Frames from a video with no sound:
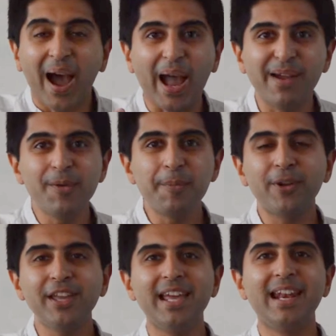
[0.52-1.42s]
Hi
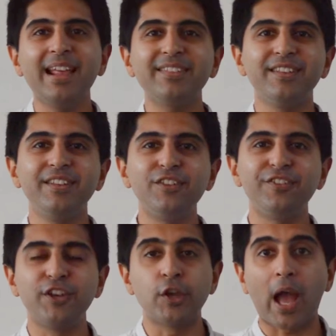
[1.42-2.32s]
everybody, let's in this
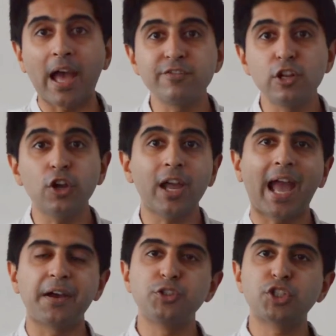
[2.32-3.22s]
video have a look at
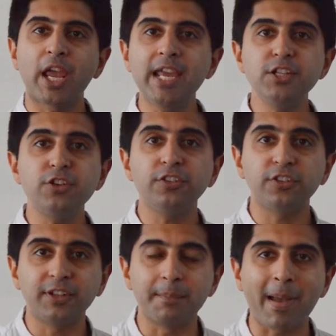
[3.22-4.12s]
how
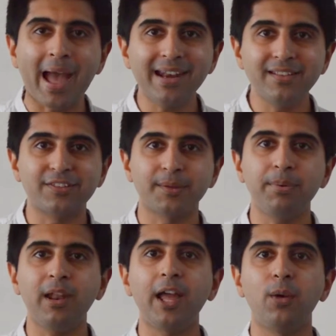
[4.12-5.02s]
changes to demand and
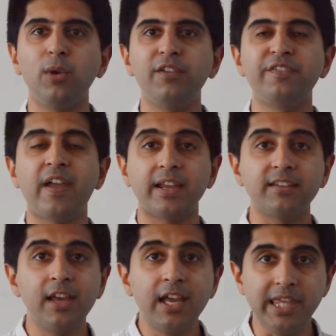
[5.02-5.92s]
supply will
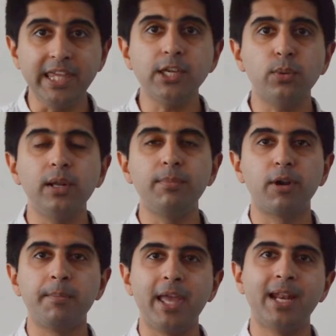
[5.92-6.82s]
affect
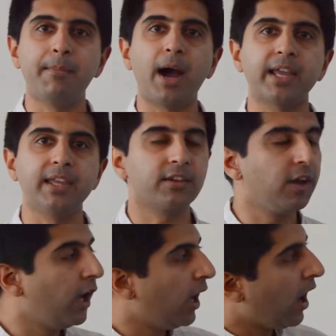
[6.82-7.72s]
equilibrium in a market.
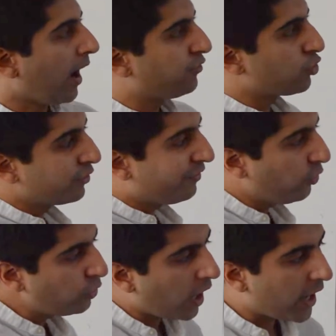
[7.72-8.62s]
I've drawn
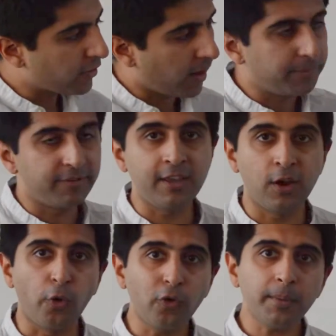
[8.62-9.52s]
four diagrams
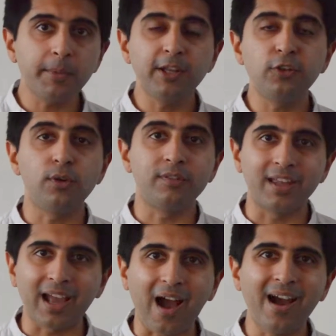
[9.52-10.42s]
here. All I'm going to do is
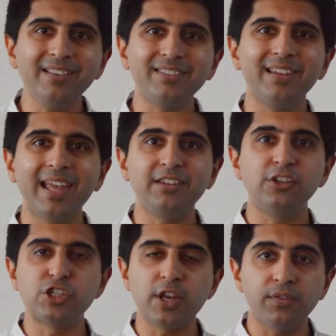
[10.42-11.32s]
take
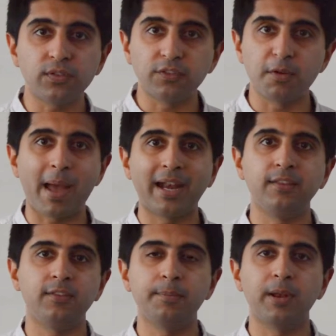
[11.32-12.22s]
isolated shifts of demand
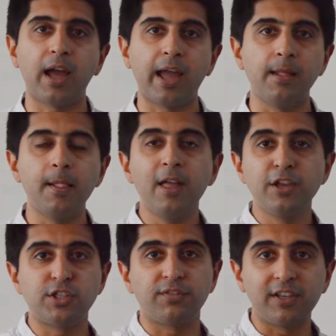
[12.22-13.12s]
and supply,
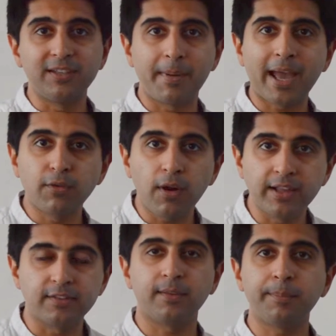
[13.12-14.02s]
shifting demand
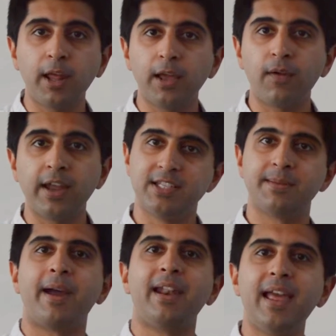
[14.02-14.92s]
right, supply right,
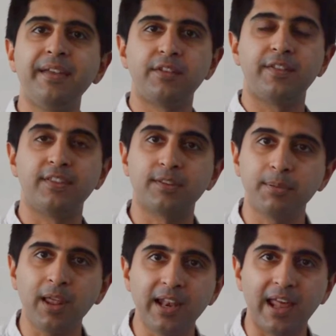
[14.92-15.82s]
demand left, and then
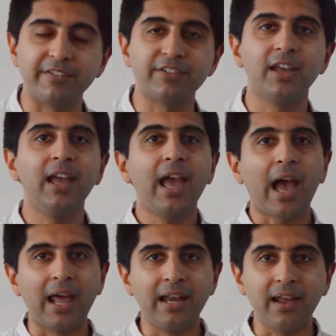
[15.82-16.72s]
supply left,
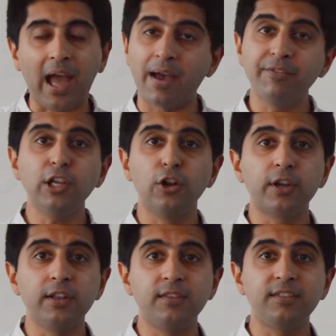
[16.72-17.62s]
and having a
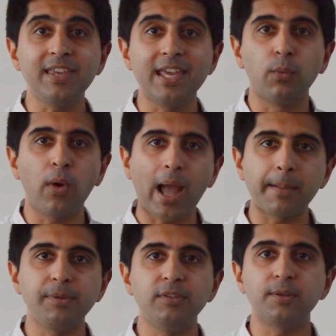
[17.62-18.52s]
look and seeing what
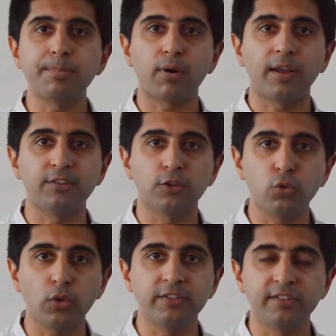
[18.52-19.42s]
happens to price and
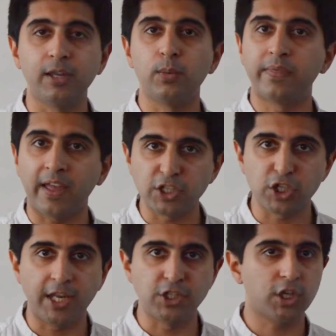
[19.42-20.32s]
quantity when that
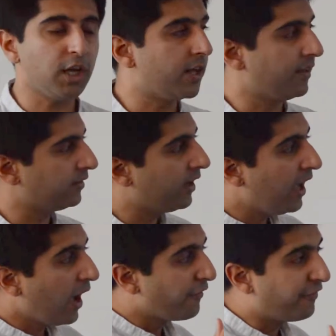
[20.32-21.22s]
change occurs.
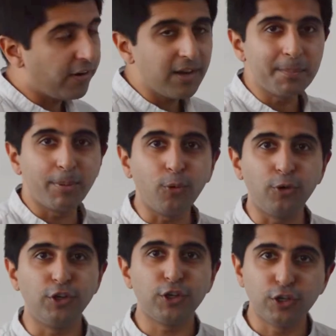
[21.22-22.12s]
Very
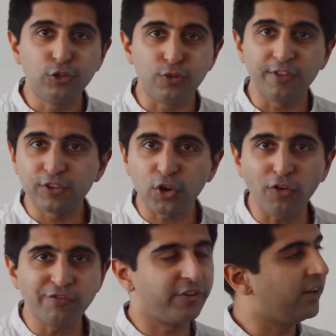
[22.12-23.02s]
important you can do this
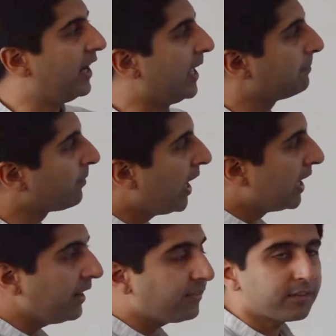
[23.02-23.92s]
confidently.
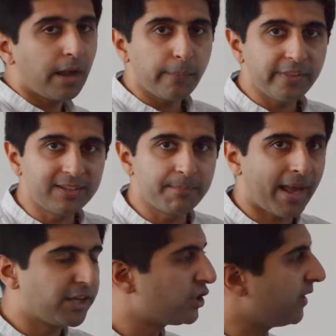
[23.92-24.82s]
Let's start with a
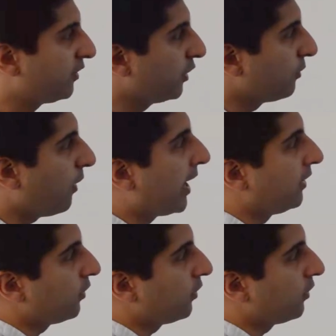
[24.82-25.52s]
demand shift to the right.